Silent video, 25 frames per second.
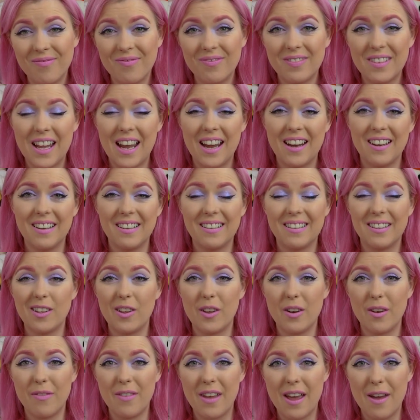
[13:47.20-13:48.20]
and it's a
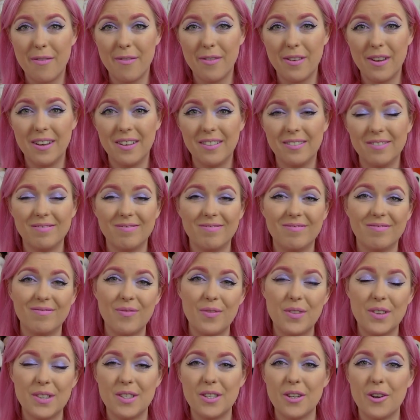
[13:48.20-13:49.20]
lot of effort.
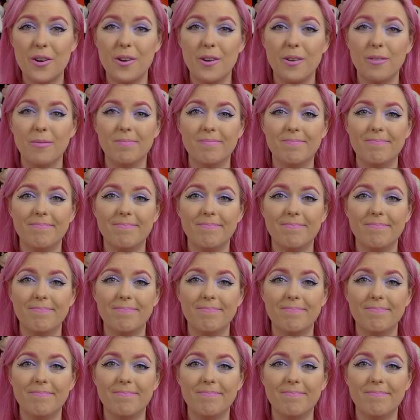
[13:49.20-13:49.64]
So